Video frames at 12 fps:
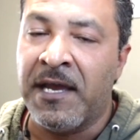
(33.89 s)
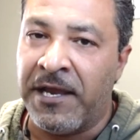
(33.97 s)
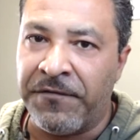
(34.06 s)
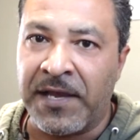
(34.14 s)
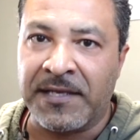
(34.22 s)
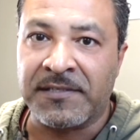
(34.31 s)
If
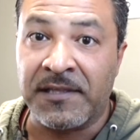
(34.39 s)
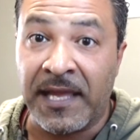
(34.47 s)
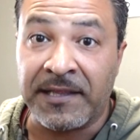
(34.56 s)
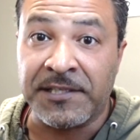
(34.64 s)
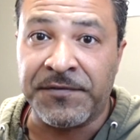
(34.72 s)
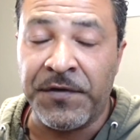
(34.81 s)
you guys
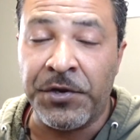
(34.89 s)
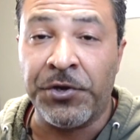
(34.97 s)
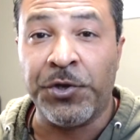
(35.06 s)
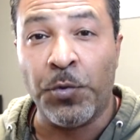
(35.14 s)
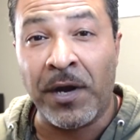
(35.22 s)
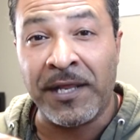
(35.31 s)
like this video,
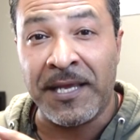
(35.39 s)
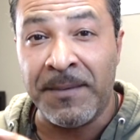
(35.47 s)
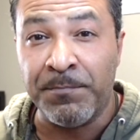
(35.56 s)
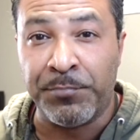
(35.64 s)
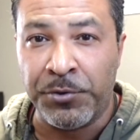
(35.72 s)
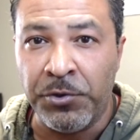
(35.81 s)
you want to
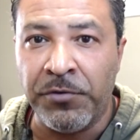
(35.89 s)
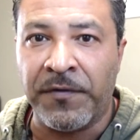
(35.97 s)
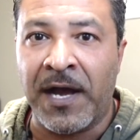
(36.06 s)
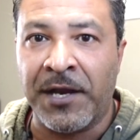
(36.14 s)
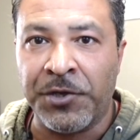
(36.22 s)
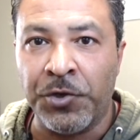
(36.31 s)
improve
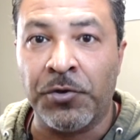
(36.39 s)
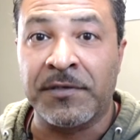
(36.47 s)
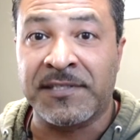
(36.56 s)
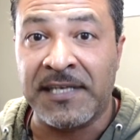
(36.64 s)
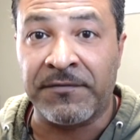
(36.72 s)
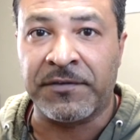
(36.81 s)
on your
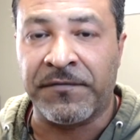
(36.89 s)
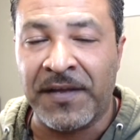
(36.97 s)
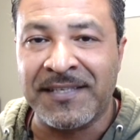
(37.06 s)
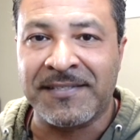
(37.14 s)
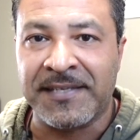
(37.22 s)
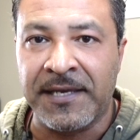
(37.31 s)

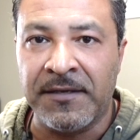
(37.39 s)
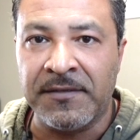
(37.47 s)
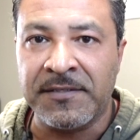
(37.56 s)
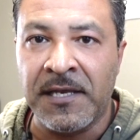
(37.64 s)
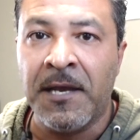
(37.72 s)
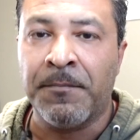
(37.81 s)
self-defense skills,